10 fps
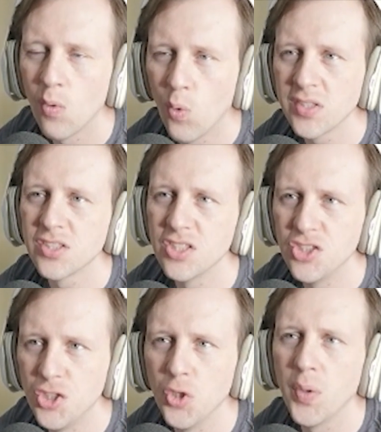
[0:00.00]
what to
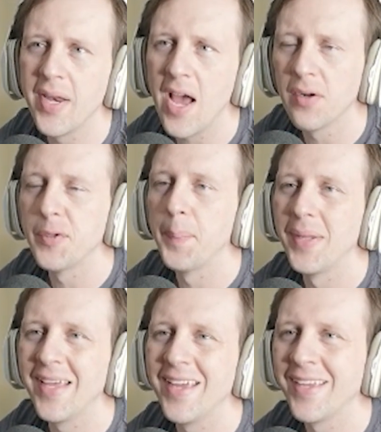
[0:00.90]
do and how to
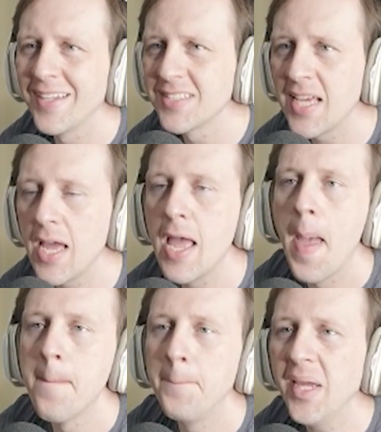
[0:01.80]
play against that,
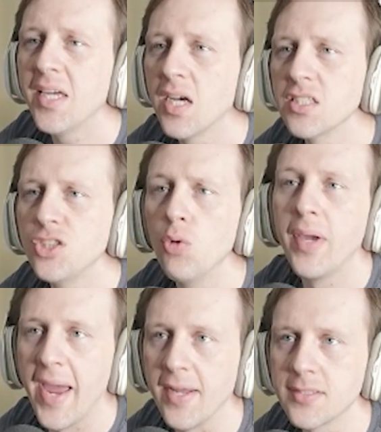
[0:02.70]
because you
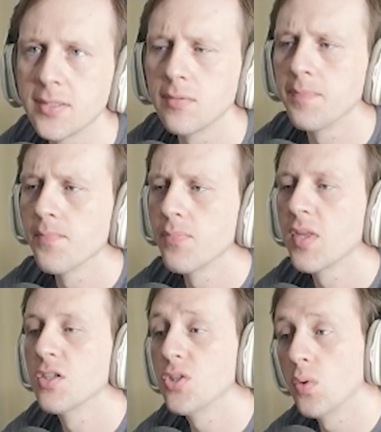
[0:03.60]
can't.
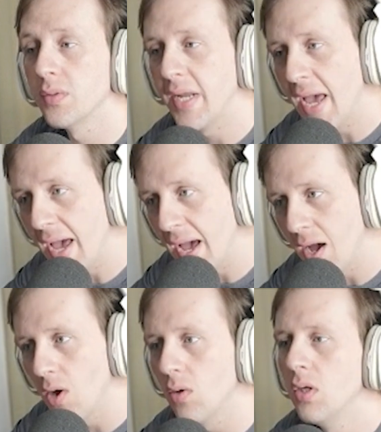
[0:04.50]
So
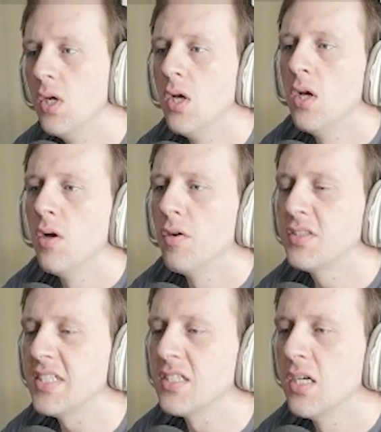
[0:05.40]
now it says